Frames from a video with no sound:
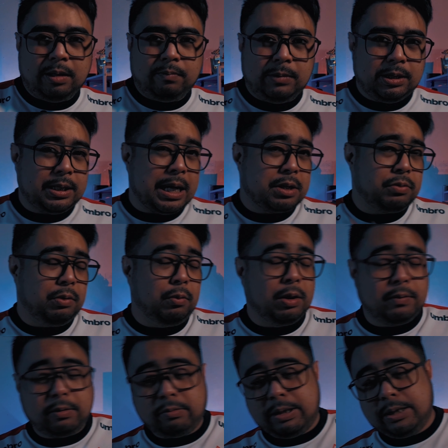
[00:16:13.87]
This is actually one
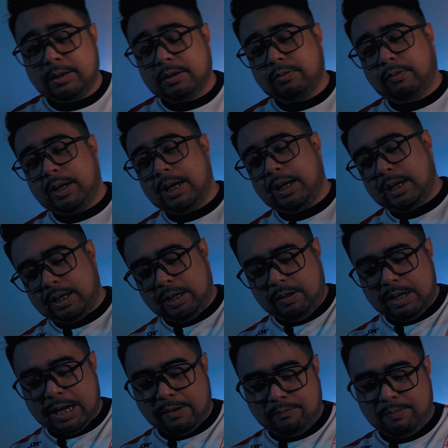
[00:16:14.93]
of the reasons why I
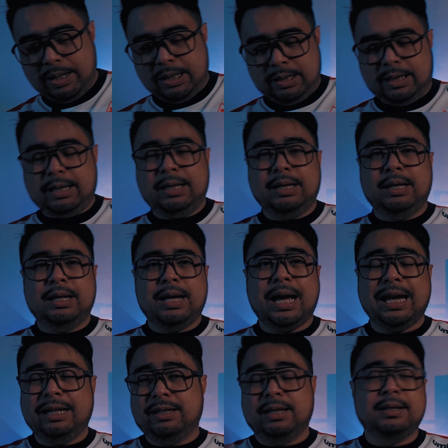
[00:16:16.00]
have been in
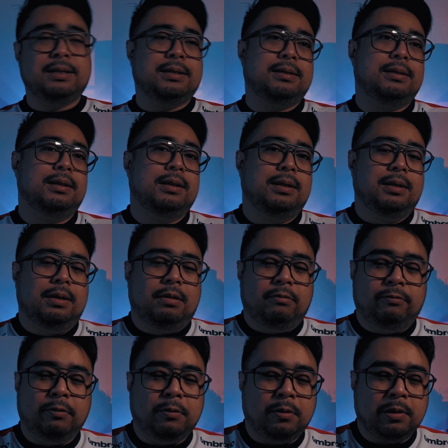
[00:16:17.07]
hiatus
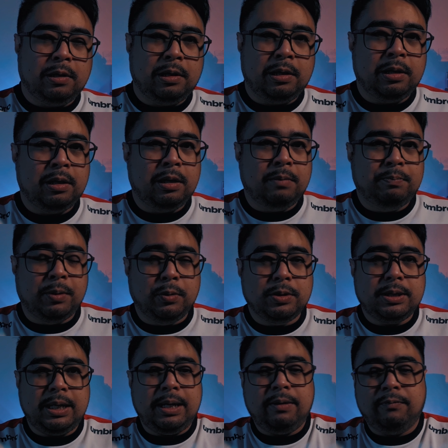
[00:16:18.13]
for
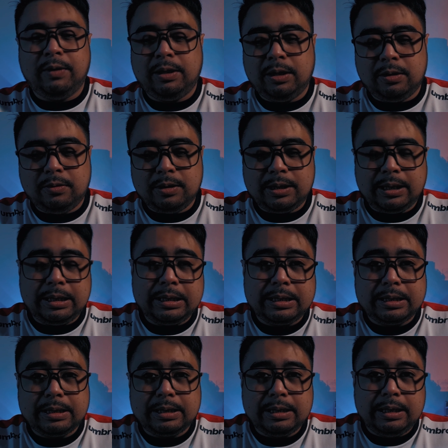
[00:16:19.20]
posting videos
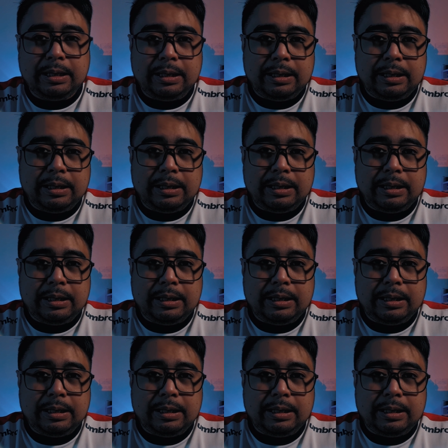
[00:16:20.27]
since,